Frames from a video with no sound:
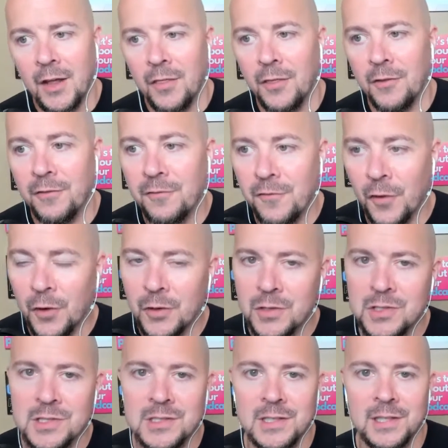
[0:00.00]
The
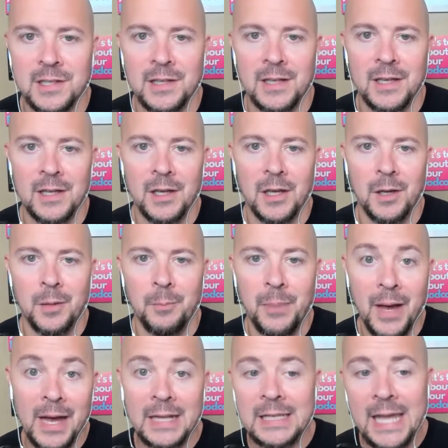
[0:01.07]
first
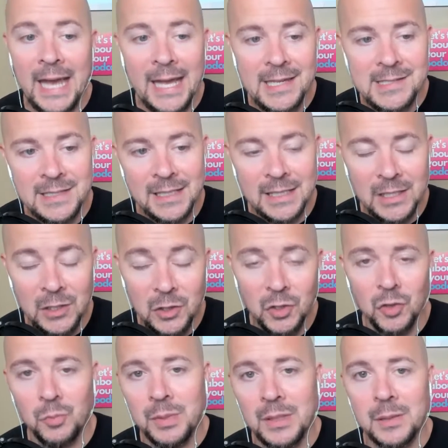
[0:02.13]
podcasting
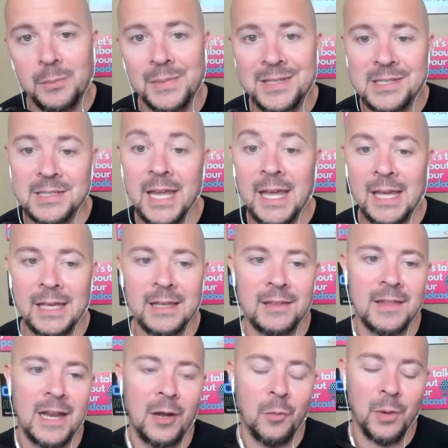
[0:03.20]
newbie mistake
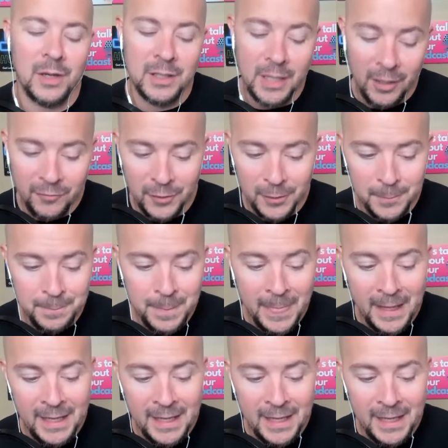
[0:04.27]
that I want to cover